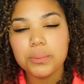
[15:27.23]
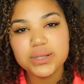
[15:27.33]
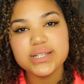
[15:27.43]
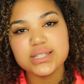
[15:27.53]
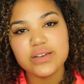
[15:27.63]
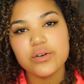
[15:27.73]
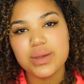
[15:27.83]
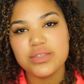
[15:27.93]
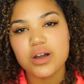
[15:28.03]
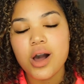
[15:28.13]
please leave them
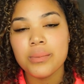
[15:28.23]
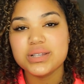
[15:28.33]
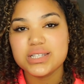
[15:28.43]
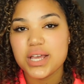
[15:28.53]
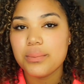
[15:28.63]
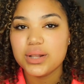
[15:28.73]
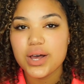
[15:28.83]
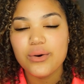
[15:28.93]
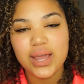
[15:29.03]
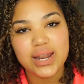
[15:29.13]
in the comments down
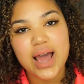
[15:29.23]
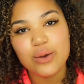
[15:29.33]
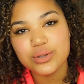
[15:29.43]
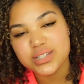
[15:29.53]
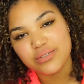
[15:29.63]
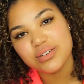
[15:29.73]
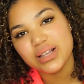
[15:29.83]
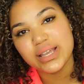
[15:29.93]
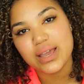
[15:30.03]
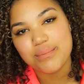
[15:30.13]
below and I will
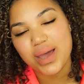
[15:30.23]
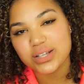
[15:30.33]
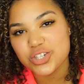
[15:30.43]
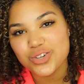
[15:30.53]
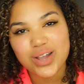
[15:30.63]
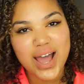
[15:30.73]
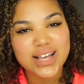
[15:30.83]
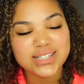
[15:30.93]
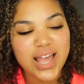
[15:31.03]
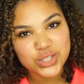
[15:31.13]
definitely get back to you
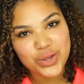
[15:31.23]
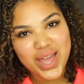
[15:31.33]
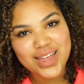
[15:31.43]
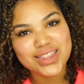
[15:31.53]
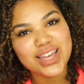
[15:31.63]
guys. So yeah,